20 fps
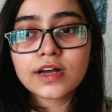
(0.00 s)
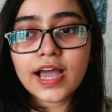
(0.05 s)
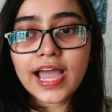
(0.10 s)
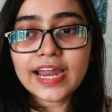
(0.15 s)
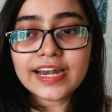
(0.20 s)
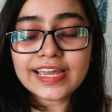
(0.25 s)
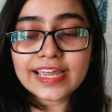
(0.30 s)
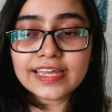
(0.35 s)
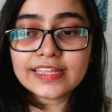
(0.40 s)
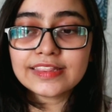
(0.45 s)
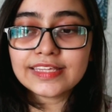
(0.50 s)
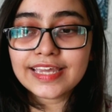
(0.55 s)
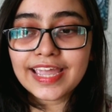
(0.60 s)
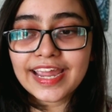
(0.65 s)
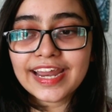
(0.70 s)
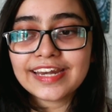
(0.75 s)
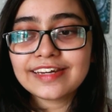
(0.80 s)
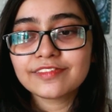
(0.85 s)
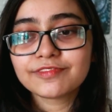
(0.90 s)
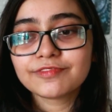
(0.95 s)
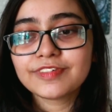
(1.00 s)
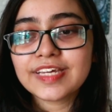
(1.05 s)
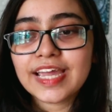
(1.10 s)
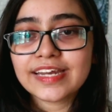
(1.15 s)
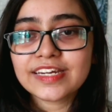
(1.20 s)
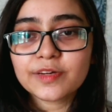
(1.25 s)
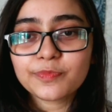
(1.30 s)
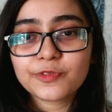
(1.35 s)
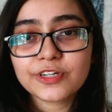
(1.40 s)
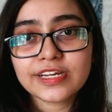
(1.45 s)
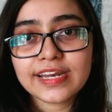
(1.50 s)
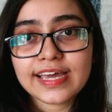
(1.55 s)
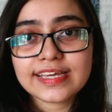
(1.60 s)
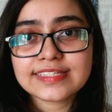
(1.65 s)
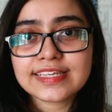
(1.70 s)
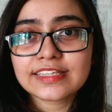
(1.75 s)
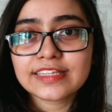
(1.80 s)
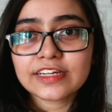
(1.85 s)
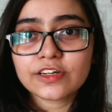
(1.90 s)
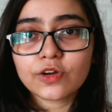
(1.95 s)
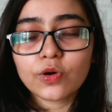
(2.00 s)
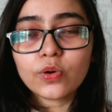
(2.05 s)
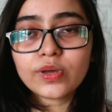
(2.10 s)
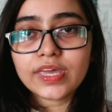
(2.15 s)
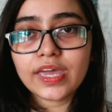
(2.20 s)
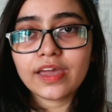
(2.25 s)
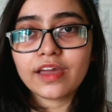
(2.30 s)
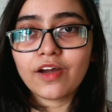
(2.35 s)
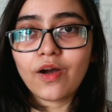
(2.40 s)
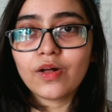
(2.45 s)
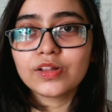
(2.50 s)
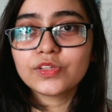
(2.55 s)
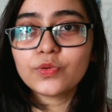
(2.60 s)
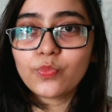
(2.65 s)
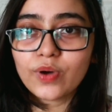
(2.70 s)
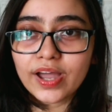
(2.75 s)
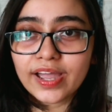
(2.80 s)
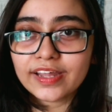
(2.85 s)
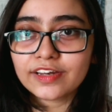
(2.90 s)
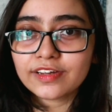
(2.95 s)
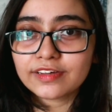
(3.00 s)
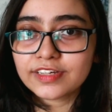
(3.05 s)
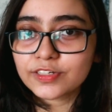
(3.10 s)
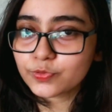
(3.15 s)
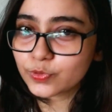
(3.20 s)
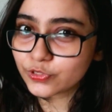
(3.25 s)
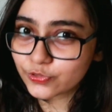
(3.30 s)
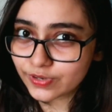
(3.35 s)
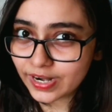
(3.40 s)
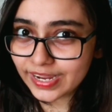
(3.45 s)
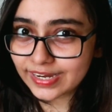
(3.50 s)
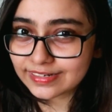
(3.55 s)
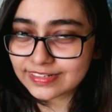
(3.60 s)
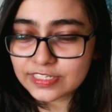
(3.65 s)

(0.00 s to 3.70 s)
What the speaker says: And in the end, we end up realizing that, okay, all the while, it was right.